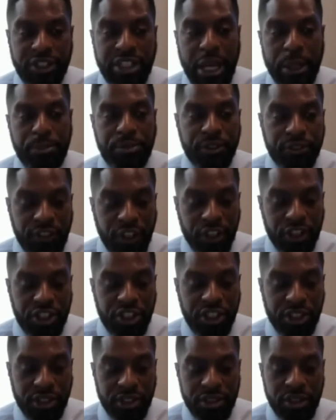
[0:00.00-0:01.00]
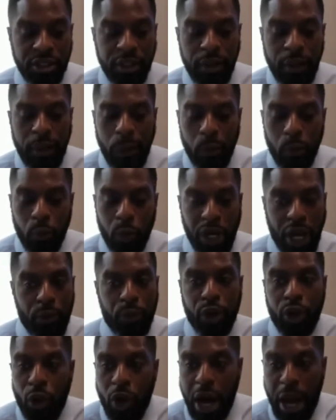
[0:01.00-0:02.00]
types of functions. What I
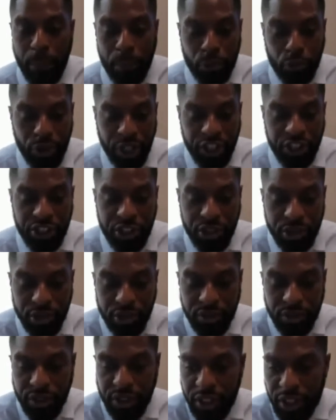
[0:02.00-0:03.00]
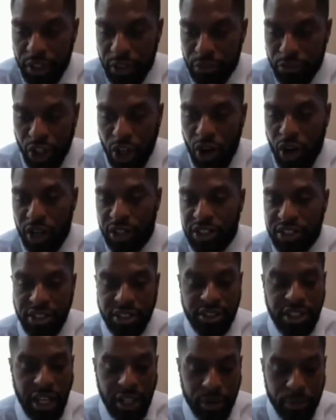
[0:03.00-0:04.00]
would call operational in regards to
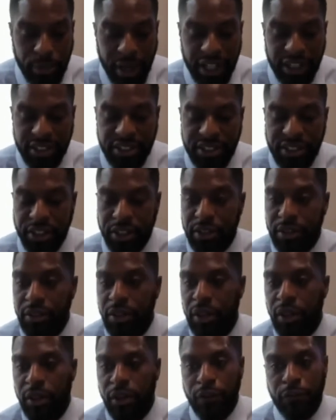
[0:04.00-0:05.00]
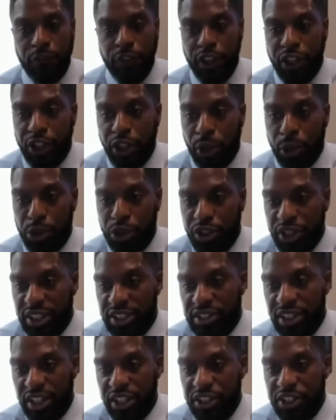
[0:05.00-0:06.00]
telemedicine, video
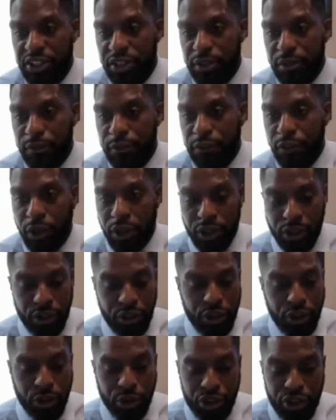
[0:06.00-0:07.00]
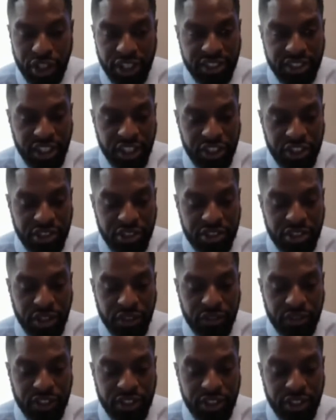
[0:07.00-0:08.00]
translation for, translation
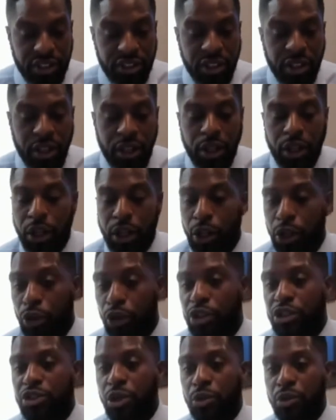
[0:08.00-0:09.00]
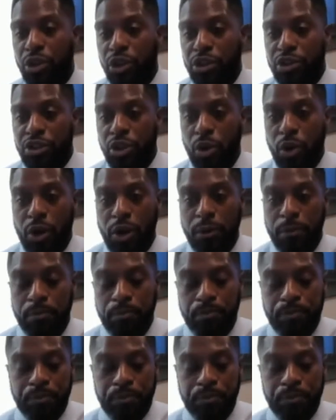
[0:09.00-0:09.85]
services, and also nurse call.